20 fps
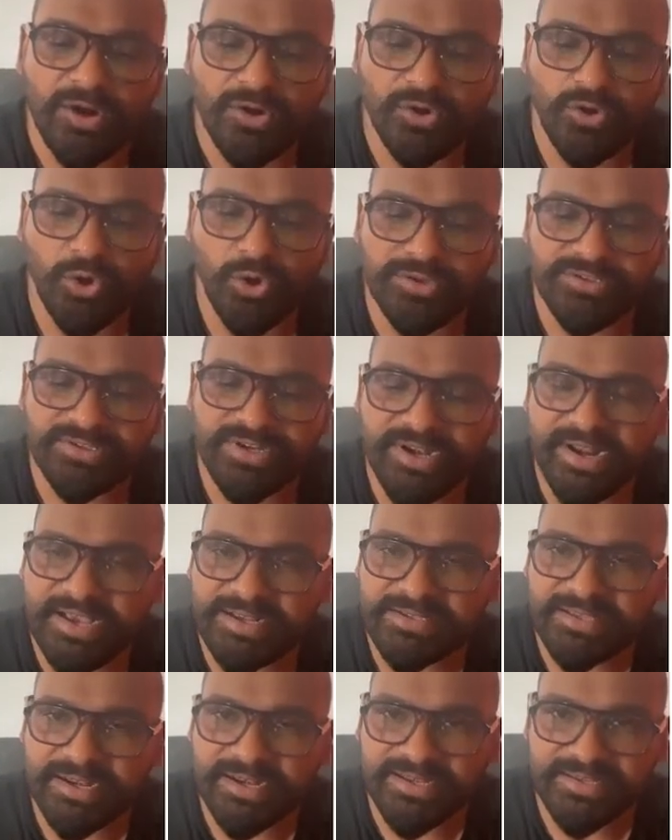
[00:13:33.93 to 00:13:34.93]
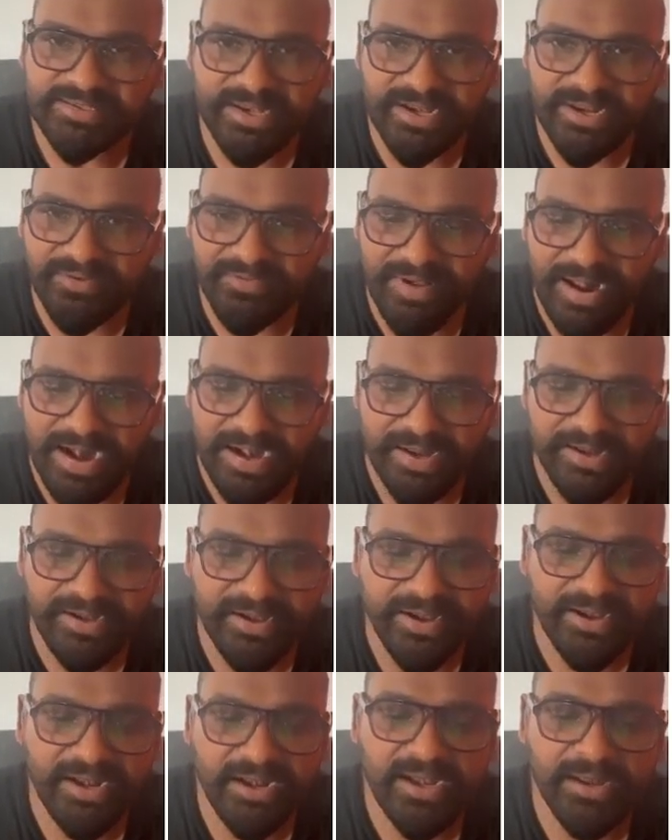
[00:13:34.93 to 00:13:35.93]
Dose reduction is required in
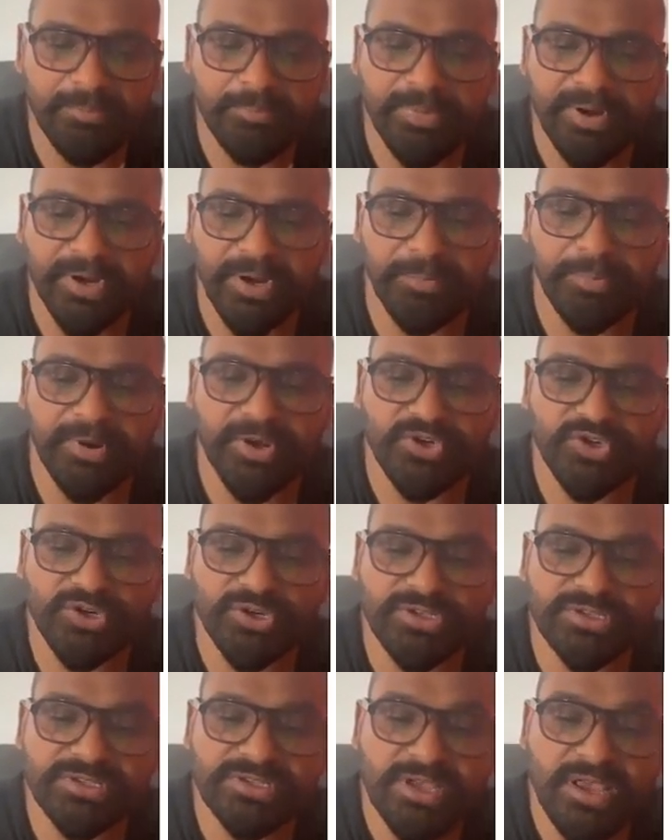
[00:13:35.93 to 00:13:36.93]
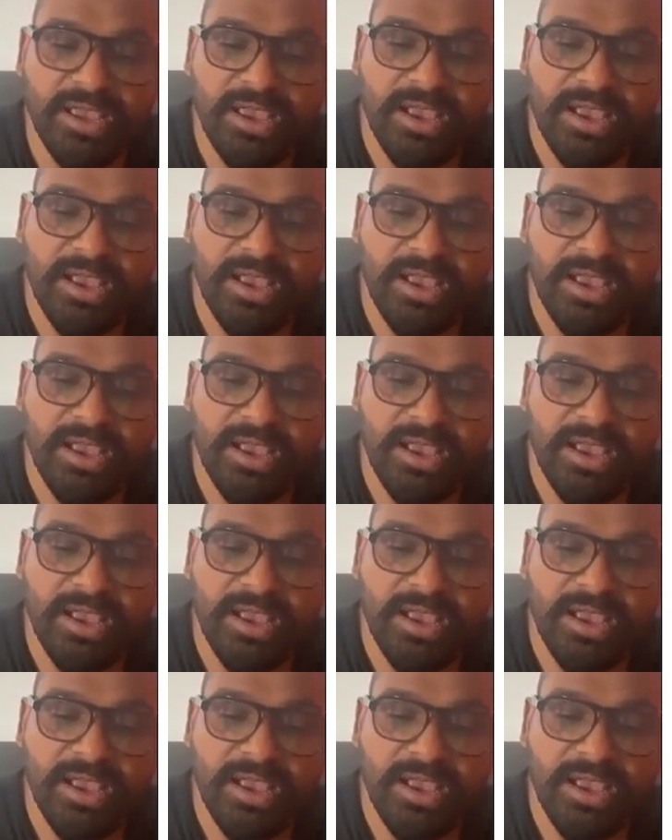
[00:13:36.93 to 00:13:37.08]
renal impaired patients,